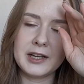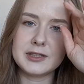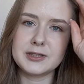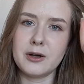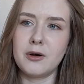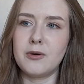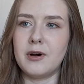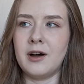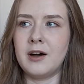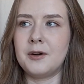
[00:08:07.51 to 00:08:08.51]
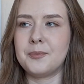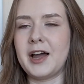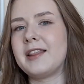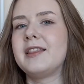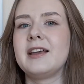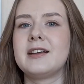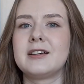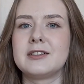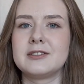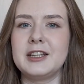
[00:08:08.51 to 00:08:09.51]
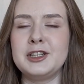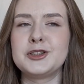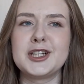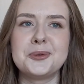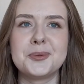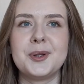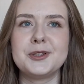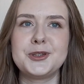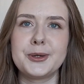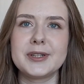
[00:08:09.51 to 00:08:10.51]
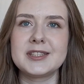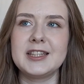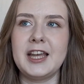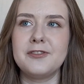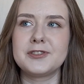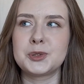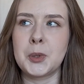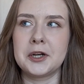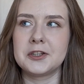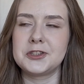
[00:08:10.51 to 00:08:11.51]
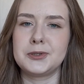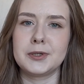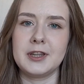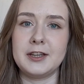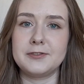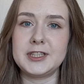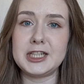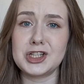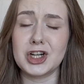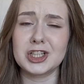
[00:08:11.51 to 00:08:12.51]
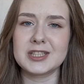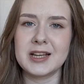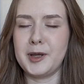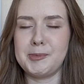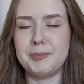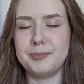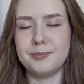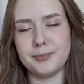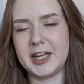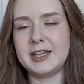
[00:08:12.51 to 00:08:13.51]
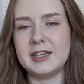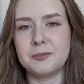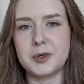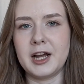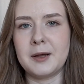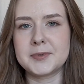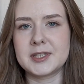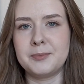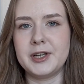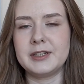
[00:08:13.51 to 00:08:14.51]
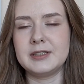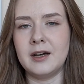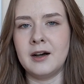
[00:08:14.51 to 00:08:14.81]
So I think in general, short sleeve sweaters, short sleeve t-shirts, maybe made in perhaps a bit